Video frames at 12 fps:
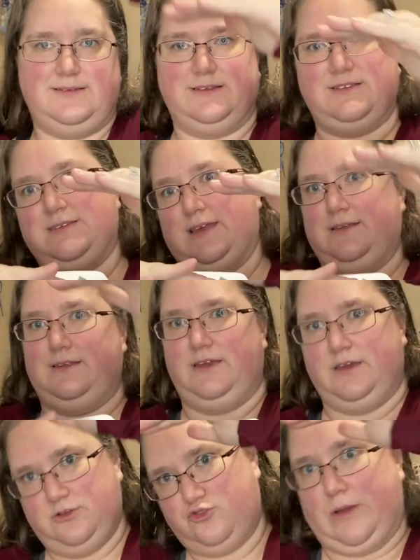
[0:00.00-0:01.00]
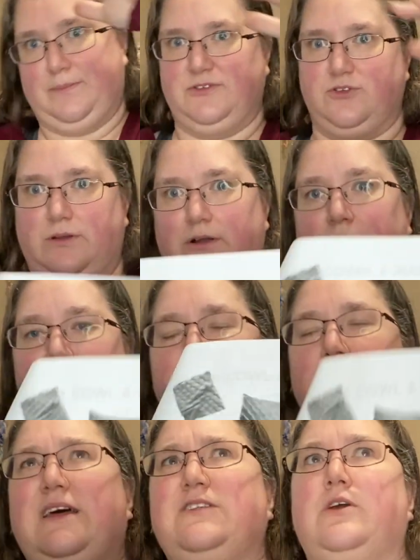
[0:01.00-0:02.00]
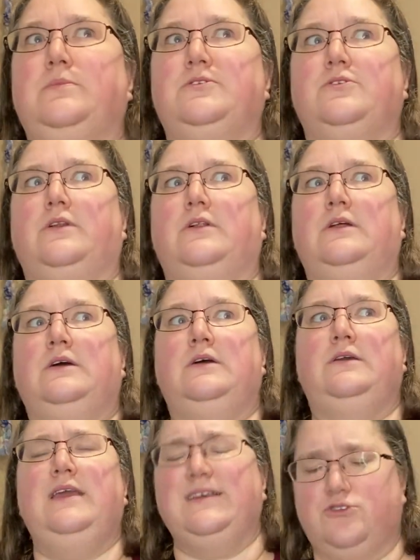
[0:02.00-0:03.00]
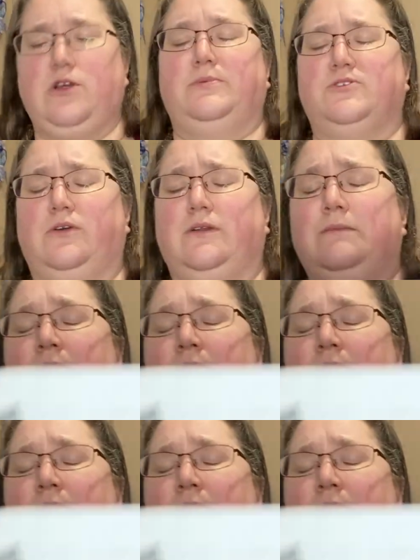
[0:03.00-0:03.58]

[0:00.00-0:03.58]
It's slightly trapezoidal, not trapezoidal. Yes, trapezoidal.